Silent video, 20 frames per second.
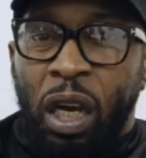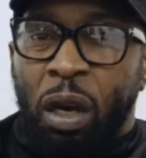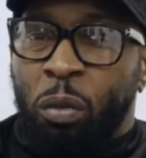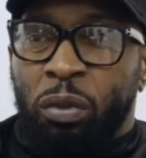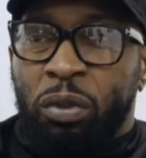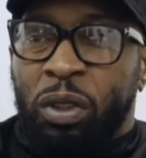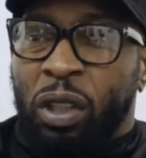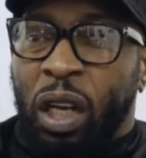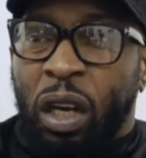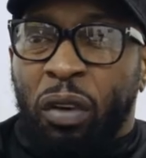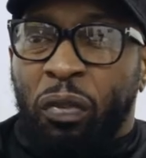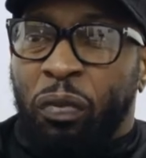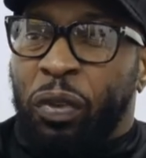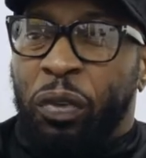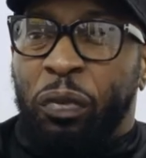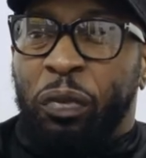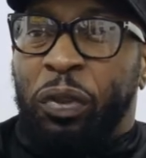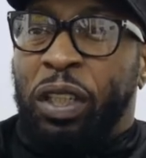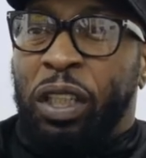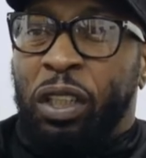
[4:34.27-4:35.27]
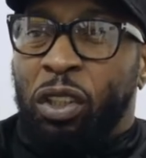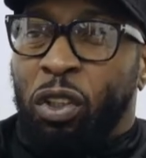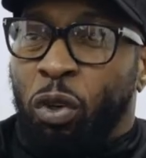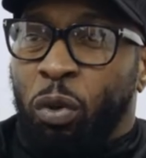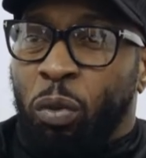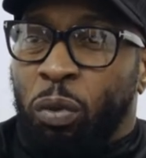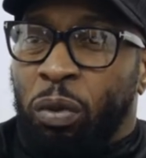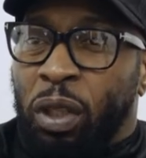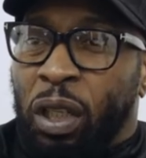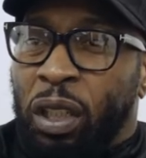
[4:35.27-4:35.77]
them up to like
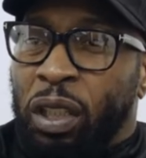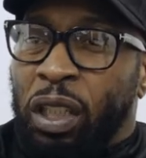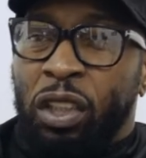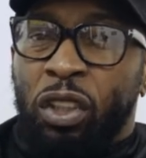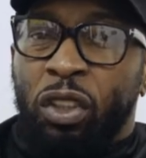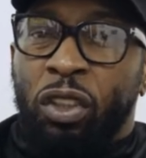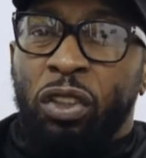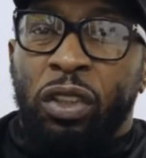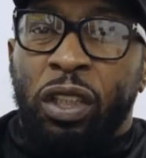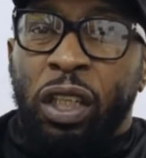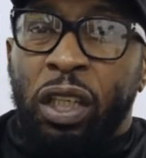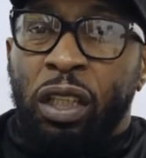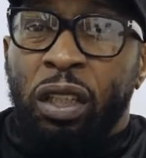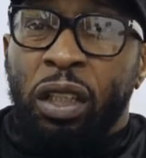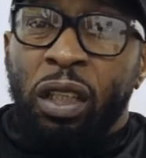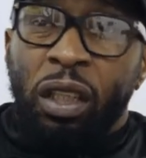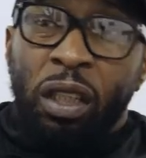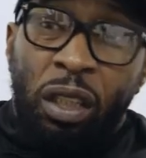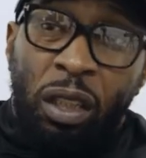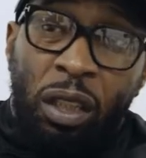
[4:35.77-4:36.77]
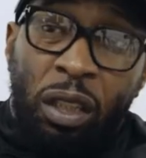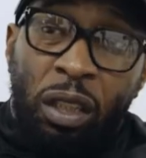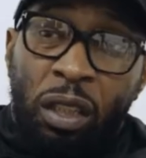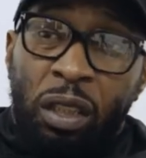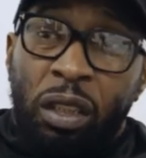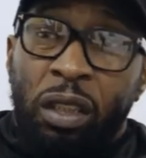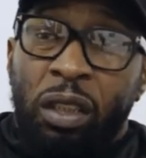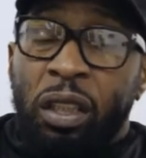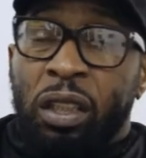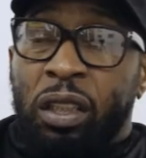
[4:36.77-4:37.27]
15-0 and then you can say,
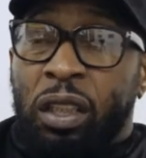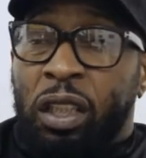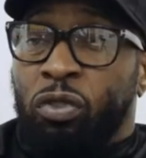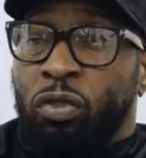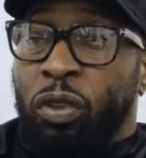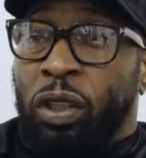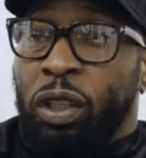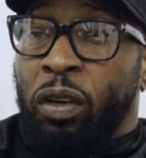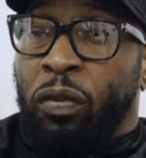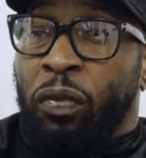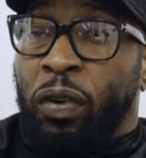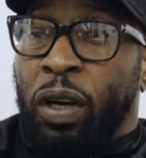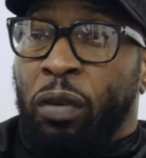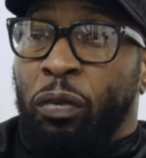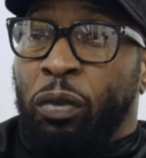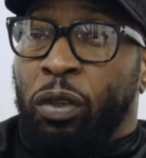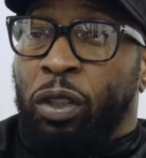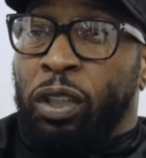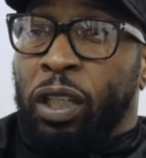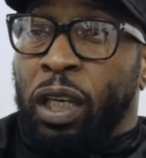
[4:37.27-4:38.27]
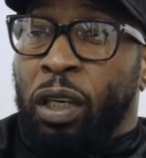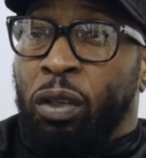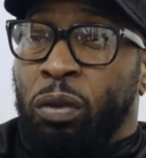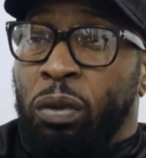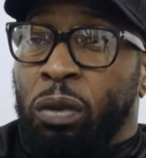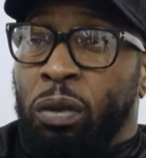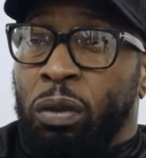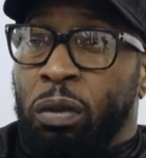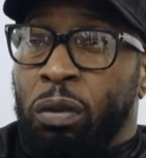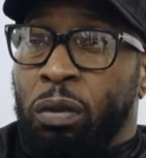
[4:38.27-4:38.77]
this kid's ready to fight for the
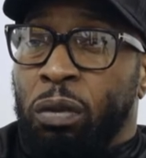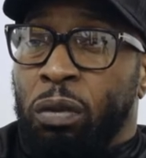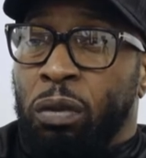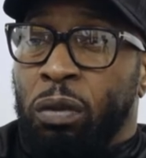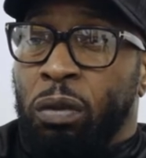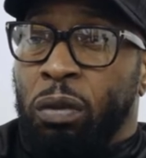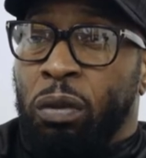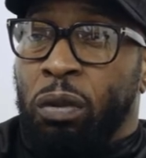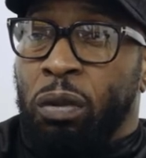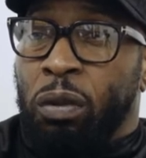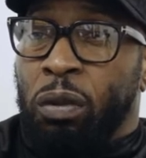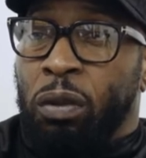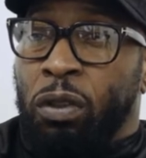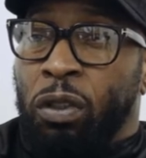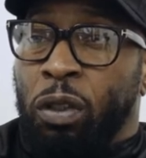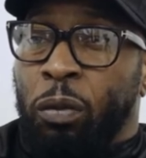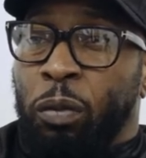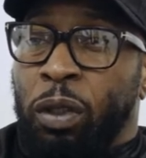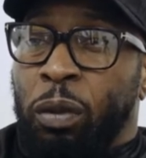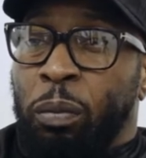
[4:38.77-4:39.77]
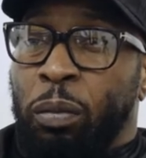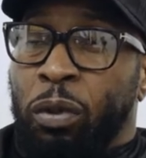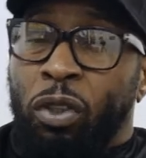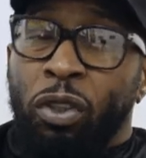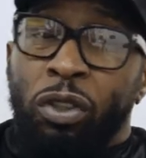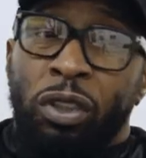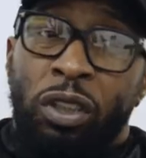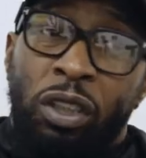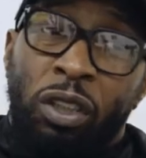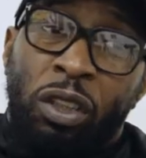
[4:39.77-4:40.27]
title. Mm. So, I mean,
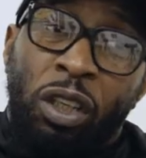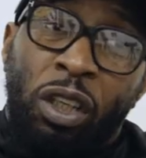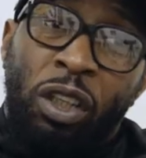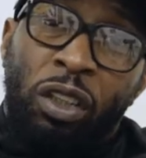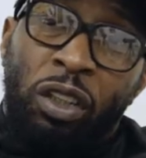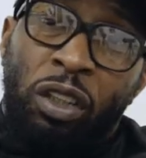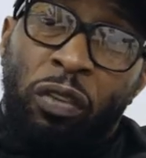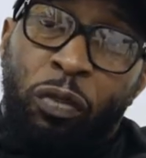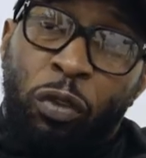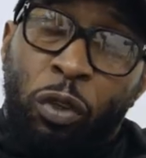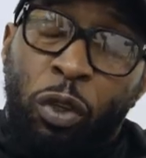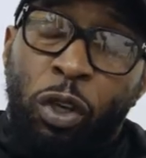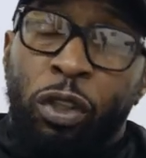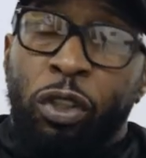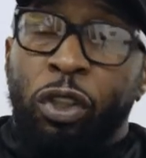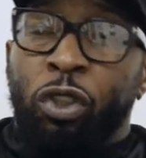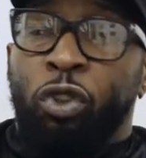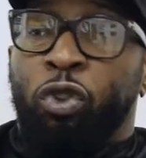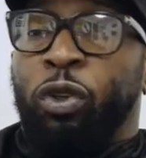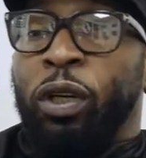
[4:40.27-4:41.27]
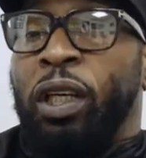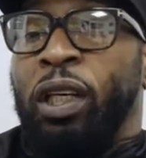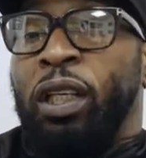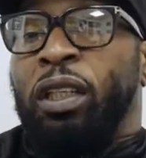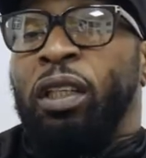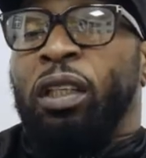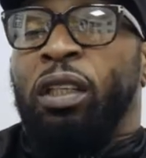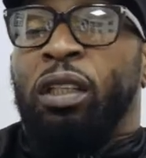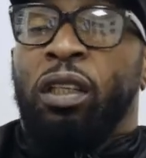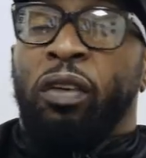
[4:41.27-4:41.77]
because they've learnt the
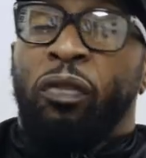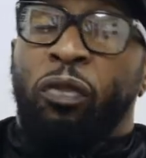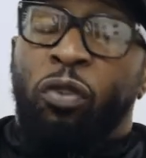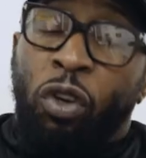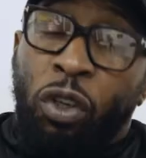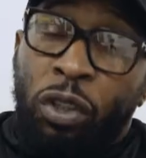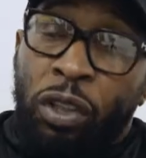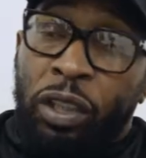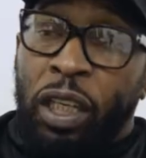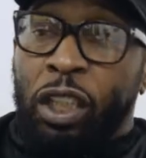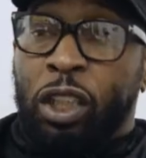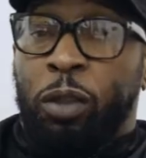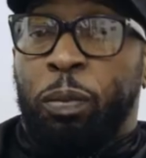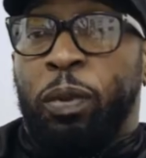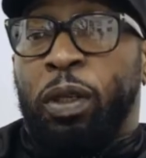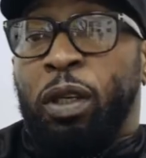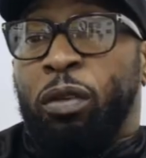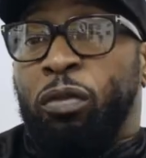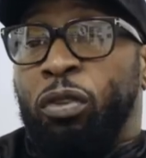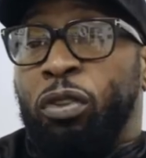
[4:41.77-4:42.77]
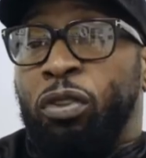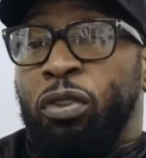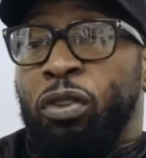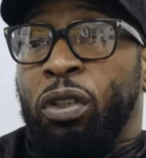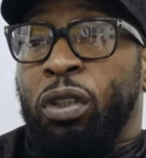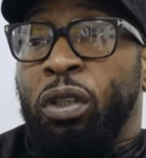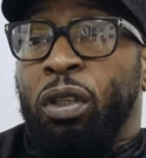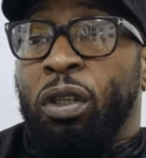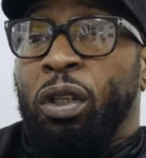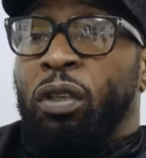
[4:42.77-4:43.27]
trade, they've got the experience,
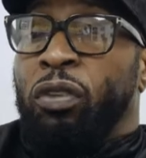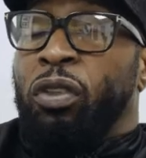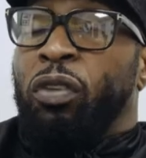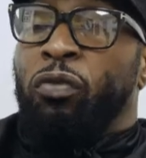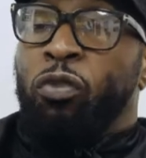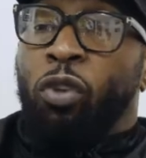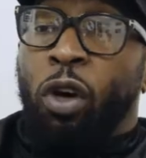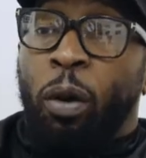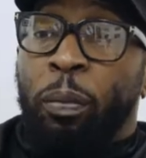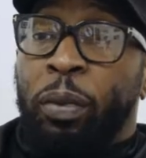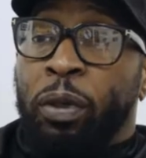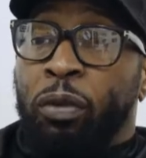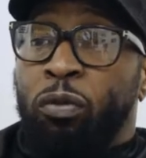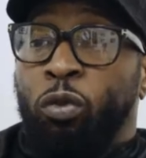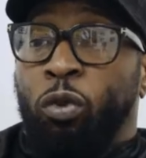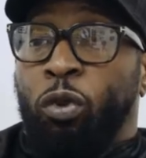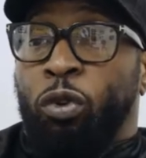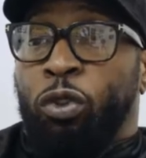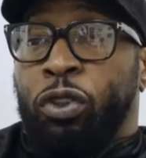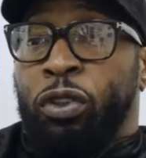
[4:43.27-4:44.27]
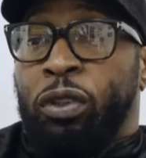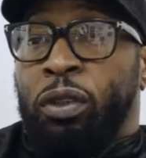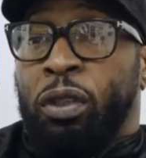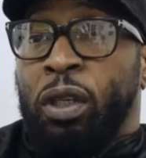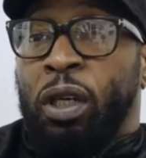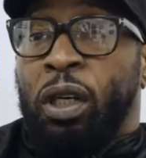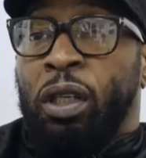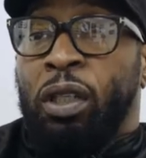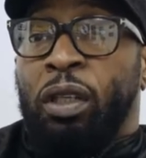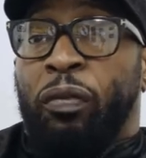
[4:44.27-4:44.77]
they've not been rushed,
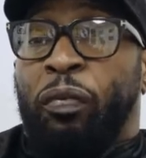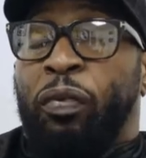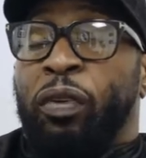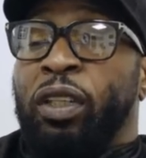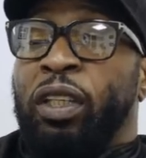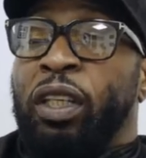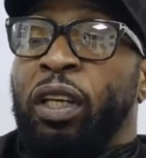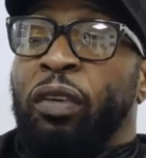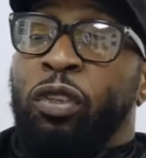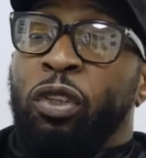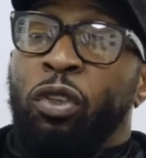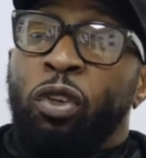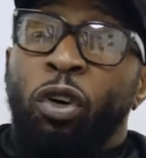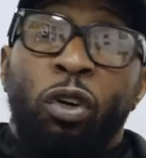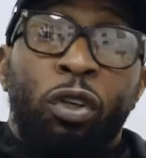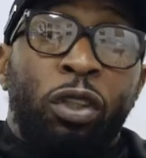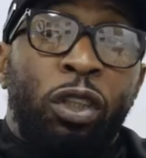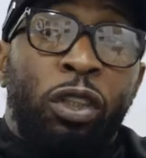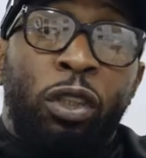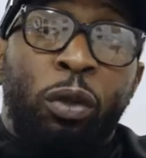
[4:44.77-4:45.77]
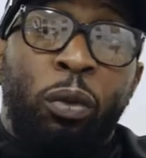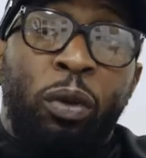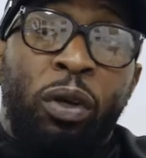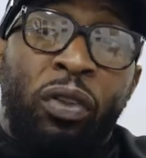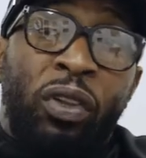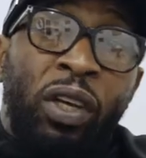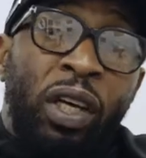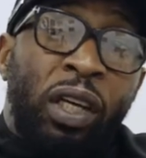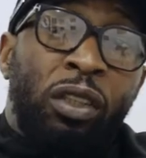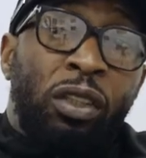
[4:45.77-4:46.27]
and if they're not going to do
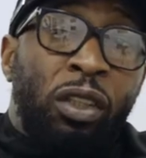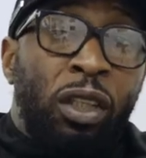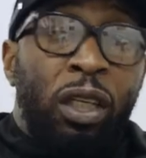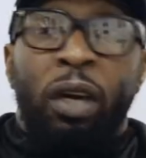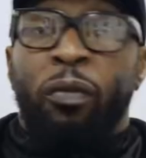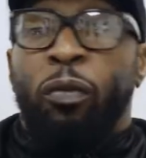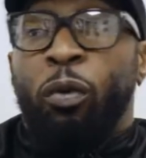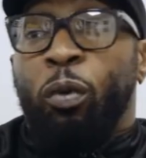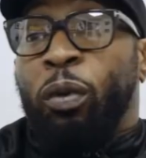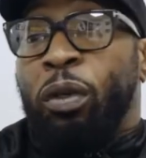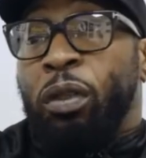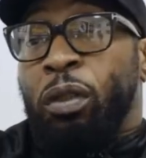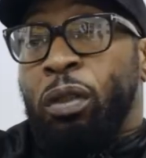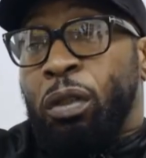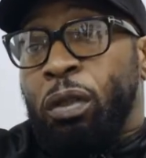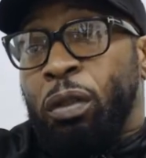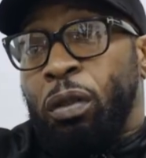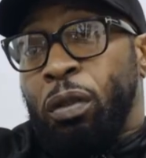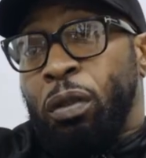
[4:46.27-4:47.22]
it then, they never will.